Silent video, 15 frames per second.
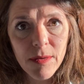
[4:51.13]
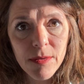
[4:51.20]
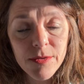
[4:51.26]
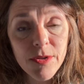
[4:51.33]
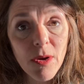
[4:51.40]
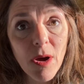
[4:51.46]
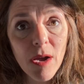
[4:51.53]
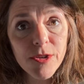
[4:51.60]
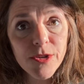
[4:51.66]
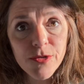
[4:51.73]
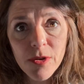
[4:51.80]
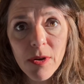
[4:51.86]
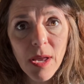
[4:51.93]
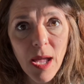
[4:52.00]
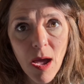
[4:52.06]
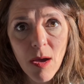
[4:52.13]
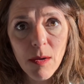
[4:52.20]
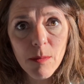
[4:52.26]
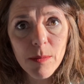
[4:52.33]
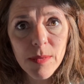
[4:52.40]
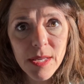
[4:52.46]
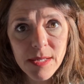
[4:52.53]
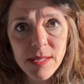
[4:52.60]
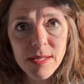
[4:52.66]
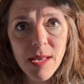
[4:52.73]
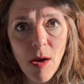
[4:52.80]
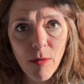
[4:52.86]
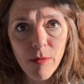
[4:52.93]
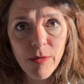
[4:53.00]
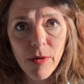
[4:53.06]
So I truly hope this is
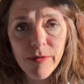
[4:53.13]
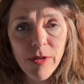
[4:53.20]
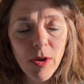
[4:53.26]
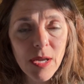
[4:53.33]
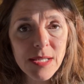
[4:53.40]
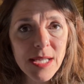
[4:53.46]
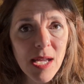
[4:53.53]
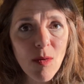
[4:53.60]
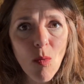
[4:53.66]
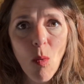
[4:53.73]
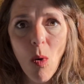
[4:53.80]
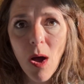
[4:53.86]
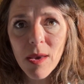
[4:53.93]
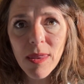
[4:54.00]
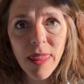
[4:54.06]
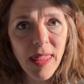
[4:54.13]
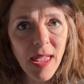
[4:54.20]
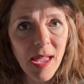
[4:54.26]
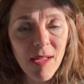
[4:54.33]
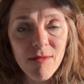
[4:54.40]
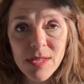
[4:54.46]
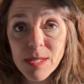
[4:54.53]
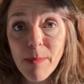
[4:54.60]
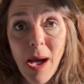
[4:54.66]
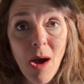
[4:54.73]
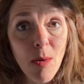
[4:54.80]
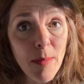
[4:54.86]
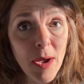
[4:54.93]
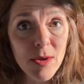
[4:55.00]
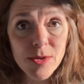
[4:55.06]
helpful. If you can take one thing, if it's power
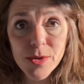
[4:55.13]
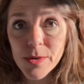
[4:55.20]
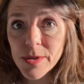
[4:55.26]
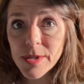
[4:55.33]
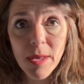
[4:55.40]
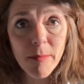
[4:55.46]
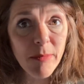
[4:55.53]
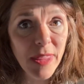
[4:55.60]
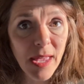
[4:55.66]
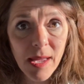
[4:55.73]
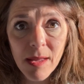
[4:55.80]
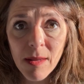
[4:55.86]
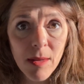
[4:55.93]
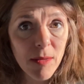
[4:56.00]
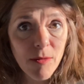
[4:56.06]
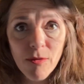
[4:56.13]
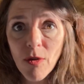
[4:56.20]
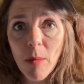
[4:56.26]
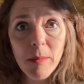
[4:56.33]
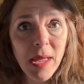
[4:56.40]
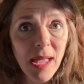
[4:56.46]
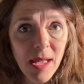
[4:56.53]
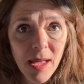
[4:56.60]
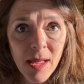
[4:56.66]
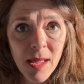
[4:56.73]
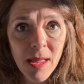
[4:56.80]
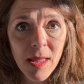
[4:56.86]
pose or something from here